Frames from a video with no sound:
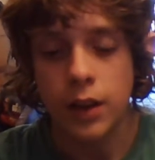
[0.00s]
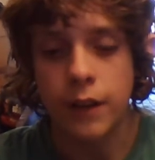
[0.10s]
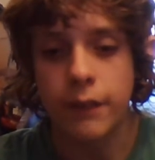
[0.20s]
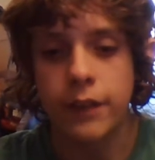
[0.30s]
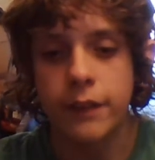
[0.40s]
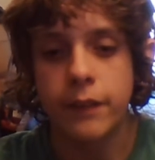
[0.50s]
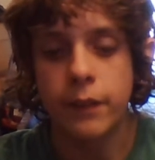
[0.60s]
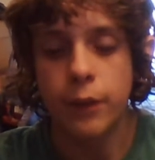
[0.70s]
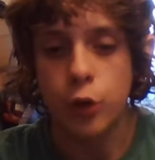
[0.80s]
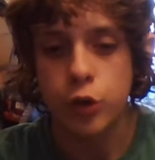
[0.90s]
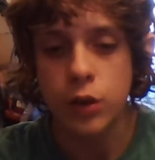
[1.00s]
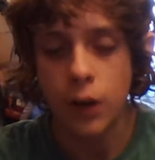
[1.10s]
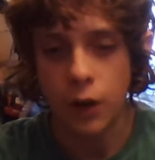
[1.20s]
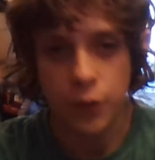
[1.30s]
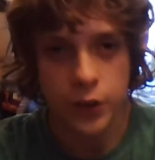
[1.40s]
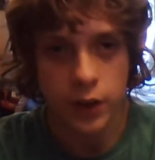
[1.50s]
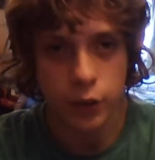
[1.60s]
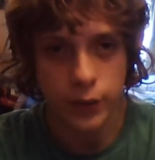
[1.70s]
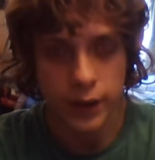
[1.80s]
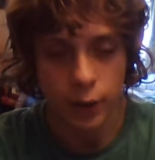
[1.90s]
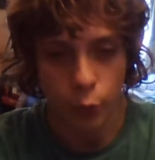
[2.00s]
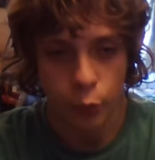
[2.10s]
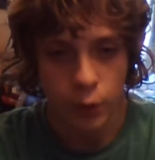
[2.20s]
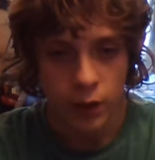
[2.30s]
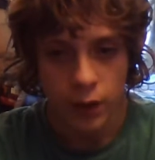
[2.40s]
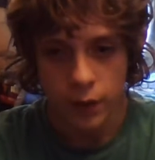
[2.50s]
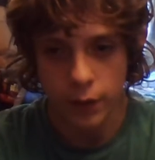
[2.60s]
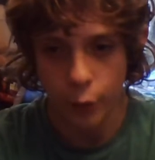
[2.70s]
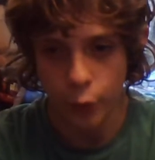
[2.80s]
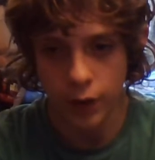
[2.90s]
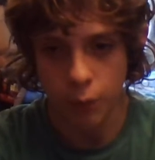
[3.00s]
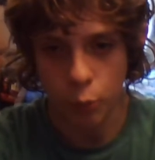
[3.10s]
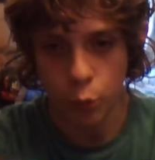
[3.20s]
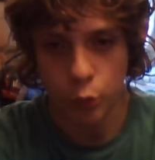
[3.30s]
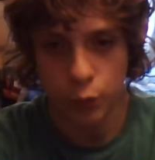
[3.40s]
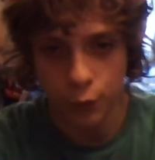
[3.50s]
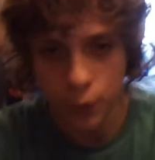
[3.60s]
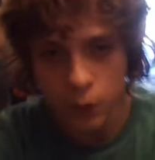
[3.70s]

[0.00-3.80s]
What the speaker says: and then the shaft actually has that same sort of